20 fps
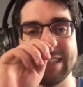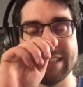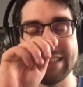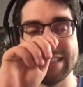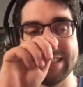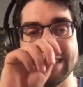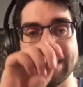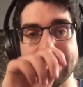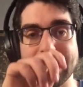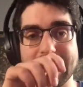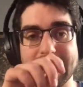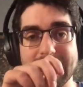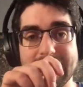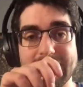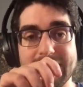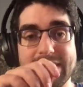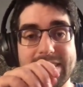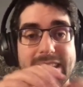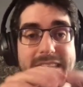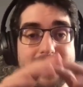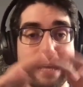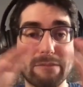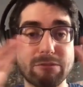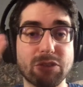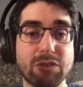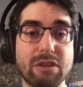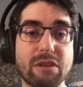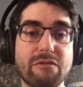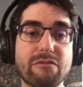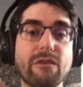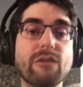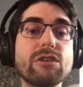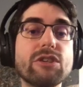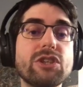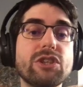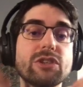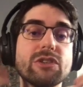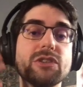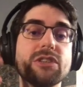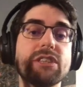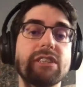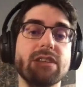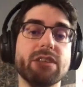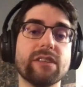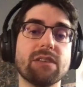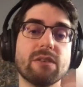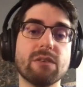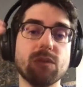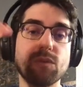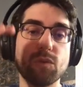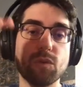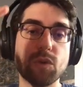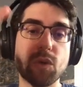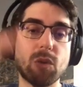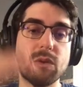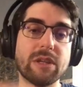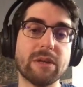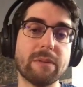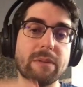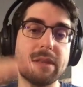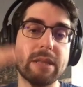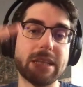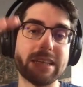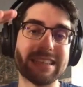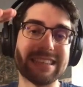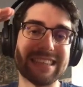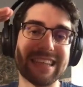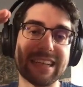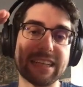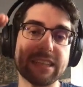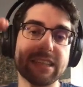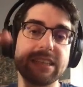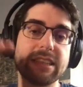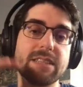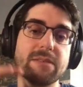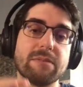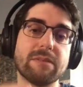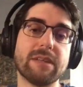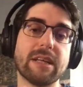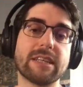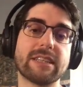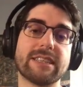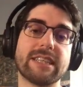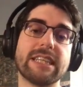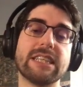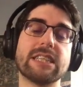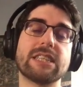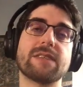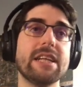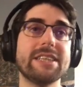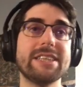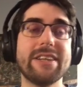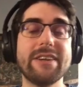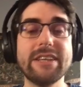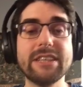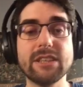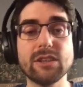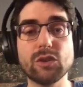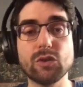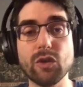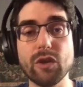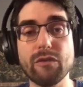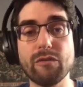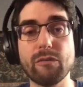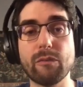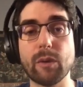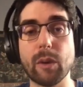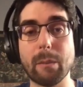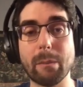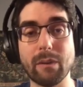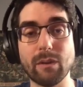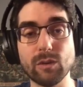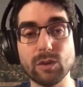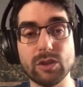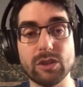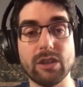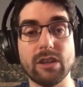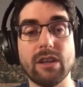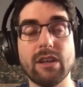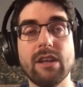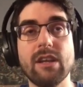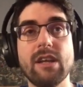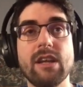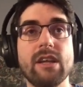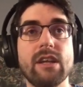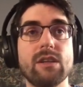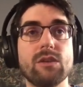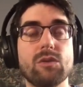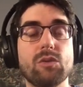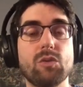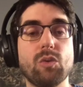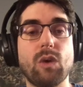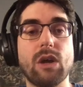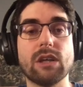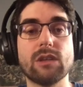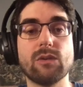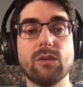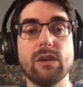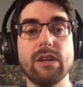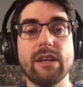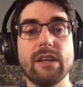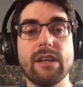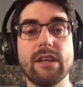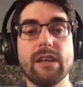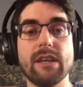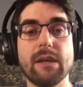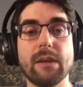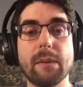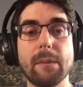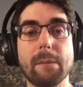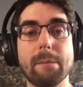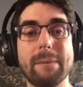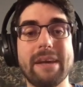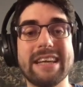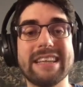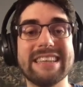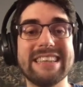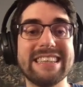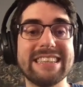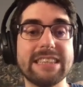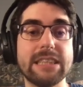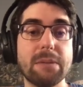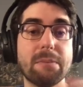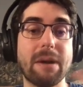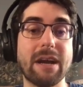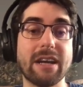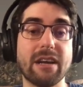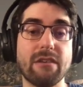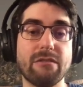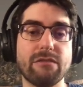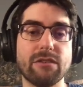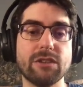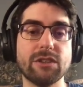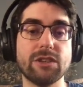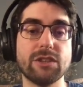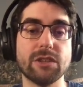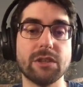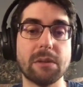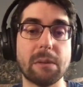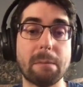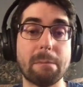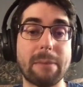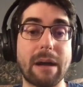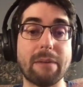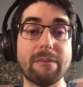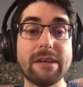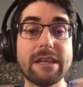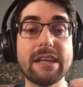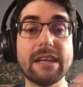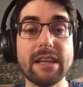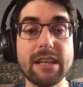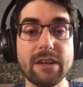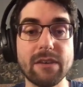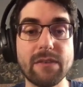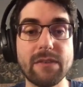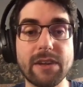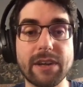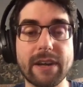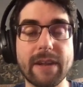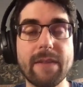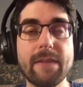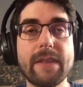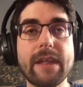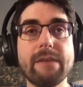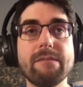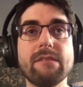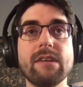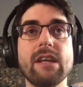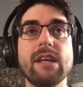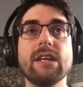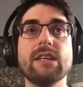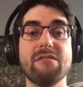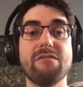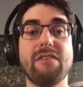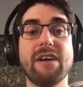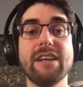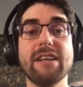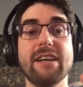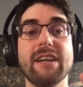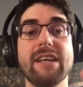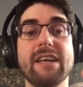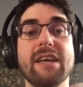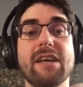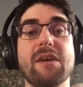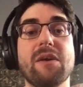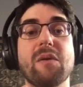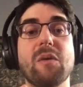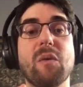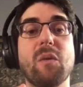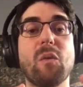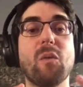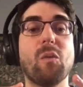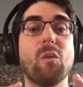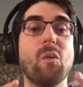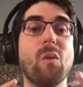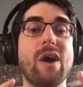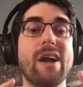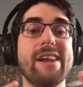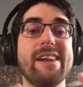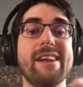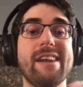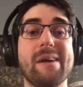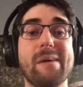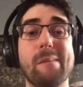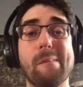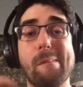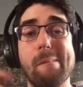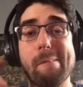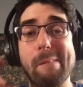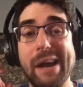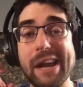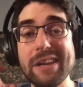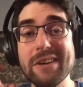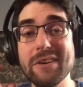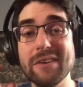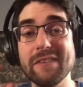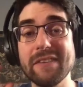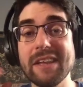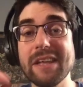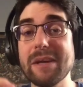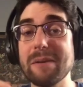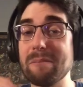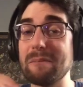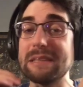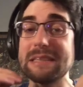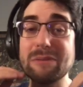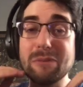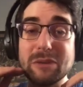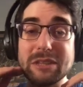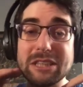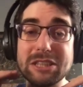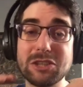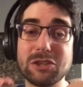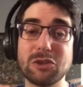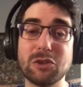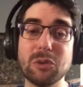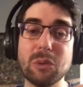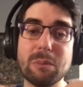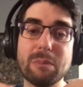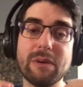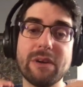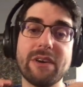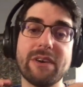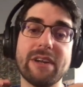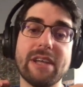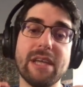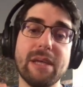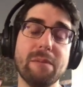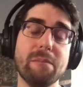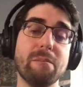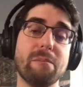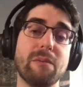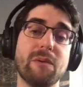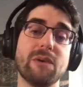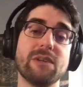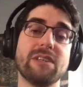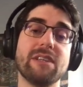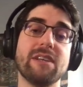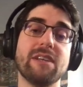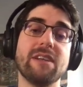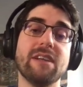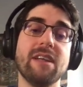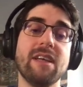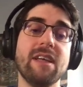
the names of the functions and to know the exact stack trace. There is a Swift proposal to actually make this demangle function publicly on the runtime. Finally, one minor thing, but what's super important